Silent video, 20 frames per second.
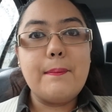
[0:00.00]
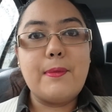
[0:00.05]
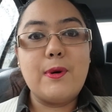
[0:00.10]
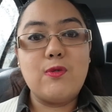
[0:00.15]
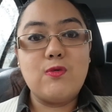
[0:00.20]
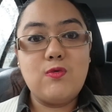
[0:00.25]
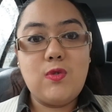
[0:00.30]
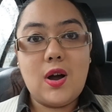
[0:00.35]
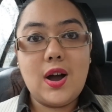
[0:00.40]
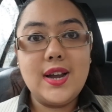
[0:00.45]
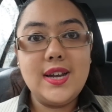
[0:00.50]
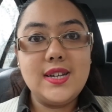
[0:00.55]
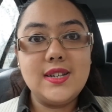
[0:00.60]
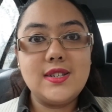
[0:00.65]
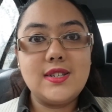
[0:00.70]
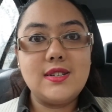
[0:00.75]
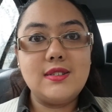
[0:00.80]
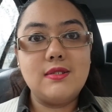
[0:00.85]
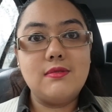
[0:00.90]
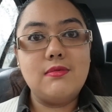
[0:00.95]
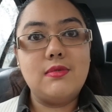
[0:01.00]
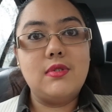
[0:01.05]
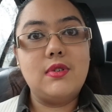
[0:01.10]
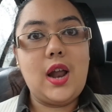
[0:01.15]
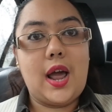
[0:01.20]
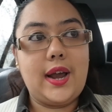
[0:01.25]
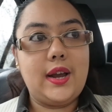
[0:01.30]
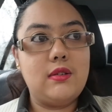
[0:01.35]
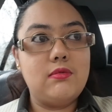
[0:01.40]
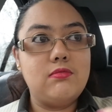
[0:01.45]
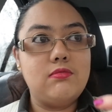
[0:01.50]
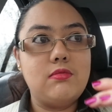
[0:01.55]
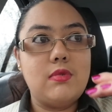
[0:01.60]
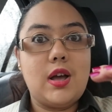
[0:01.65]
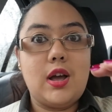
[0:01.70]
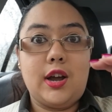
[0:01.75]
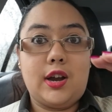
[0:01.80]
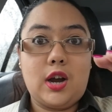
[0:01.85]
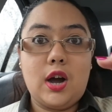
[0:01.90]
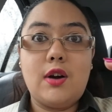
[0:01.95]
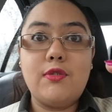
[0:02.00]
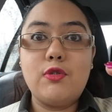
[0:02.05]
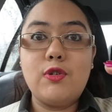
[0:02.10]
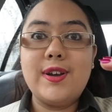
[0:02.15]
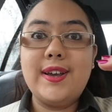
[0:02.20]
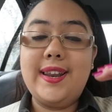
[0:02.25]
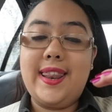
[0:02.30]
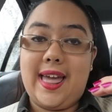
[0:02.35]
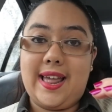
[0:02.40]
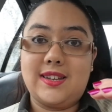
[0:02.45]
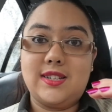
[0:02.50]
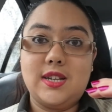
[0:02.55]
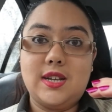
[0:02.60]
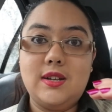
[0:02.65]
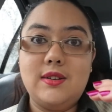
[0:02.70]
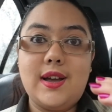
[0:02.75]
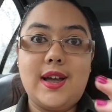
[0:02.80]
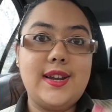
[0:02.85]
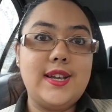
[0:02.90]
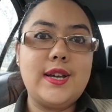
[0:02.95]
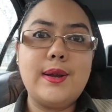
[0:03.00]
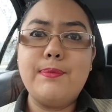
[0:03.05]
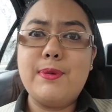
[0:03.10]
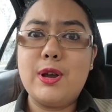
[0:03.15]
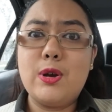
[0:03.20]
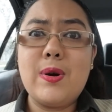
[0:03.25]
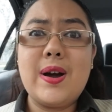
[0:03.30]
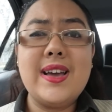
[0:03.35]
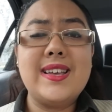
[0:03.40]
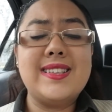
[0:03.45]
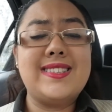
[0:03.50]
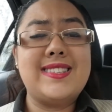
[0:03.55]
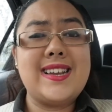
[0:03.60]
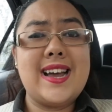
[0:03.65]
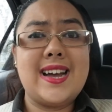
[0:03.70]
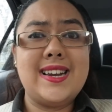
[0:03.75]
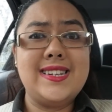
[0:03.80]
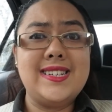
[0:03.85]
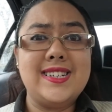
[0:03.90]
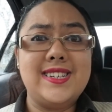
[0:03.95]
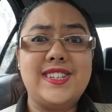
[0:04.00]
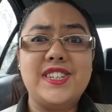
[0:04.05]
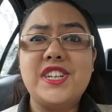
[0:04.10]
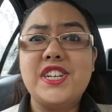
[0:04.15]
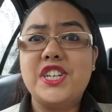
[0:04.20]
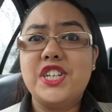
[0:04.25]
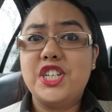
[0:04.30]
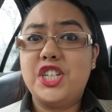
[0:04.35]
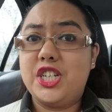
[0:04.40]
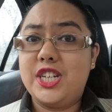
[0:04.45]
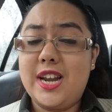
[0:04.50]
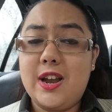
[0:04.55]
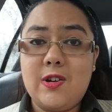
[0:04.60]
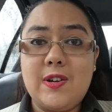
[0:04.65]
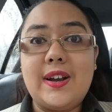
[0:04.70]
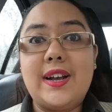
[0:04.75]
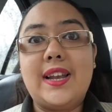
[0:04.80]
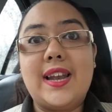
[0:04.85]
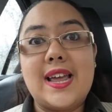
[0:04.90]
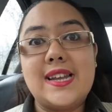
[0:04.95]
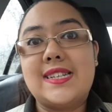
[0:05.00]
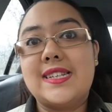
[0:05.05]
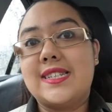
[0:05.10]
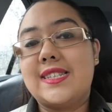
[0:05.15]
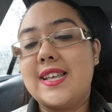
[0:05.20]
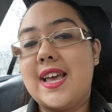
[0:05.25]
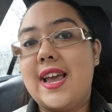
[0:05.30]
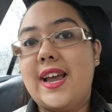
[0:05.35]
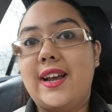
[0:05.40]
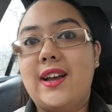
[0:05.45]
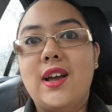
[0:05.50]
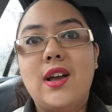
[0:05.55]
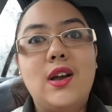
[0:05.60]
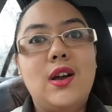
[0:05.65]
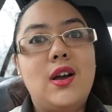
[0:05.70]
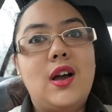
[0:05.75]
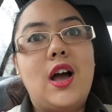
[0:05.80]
but write like a covering letter, and it can be quite a standard generic letter saying